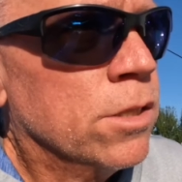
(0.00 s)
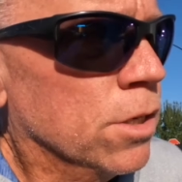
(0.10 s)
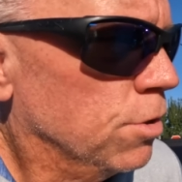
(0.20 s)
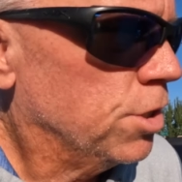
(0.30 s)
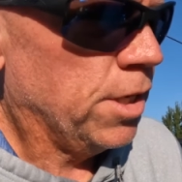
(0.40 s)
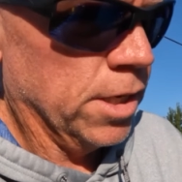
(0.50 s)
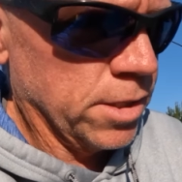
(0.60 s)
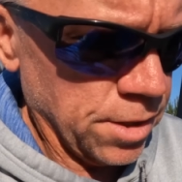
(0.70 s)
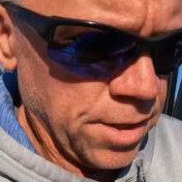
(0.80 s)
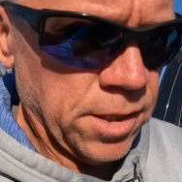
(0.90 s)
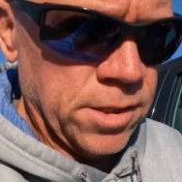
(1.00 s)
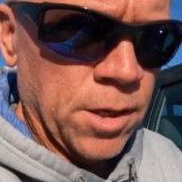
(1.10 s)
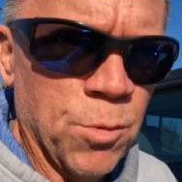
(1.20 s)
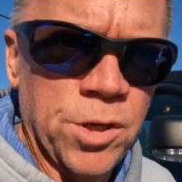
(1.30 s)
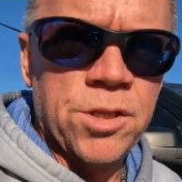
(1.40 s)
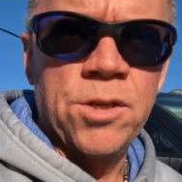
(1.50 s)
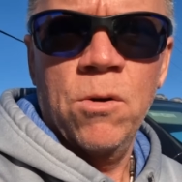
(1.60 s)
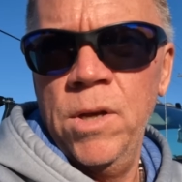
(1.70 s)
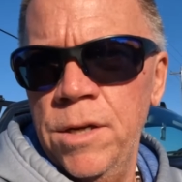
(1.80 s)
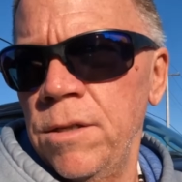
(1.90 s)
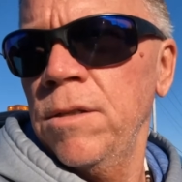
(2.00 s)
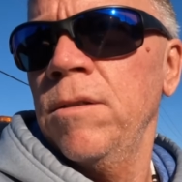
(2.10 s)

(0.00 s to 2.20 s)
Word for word: so she doesn't think someone stole it.